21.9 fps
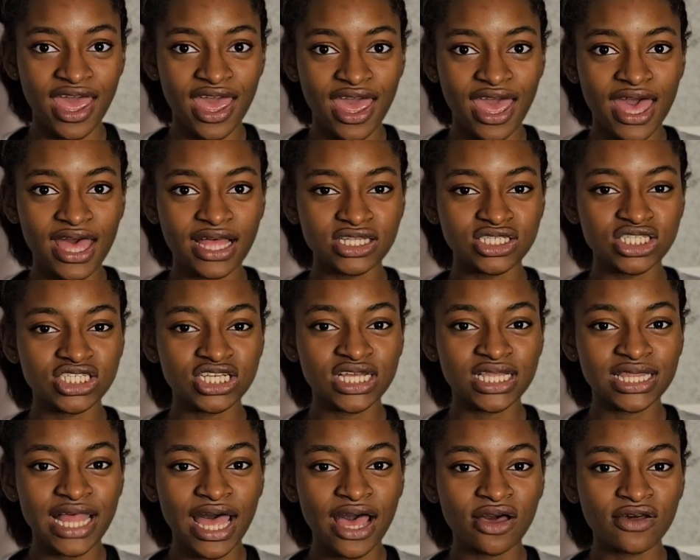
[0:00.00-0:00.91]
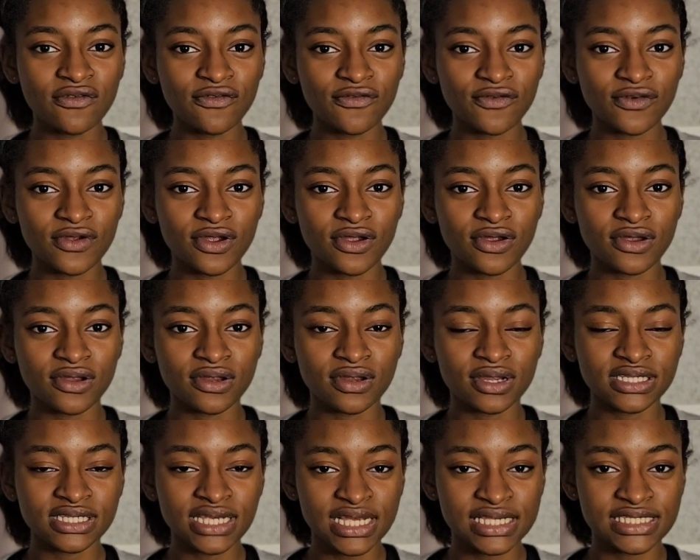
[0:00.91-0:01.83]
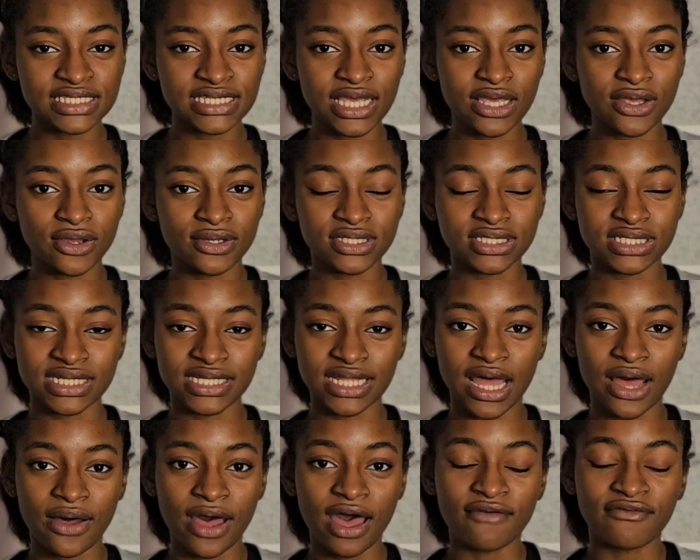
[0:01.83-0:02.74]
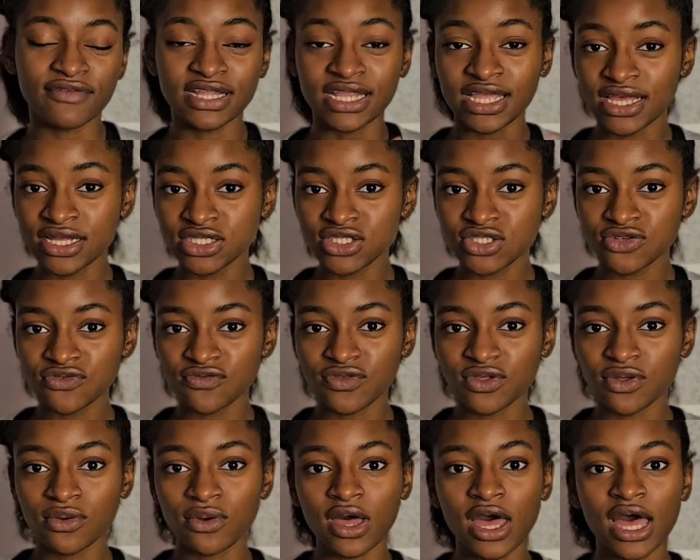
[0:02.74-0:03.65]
And she allowed for test takers to now have an interview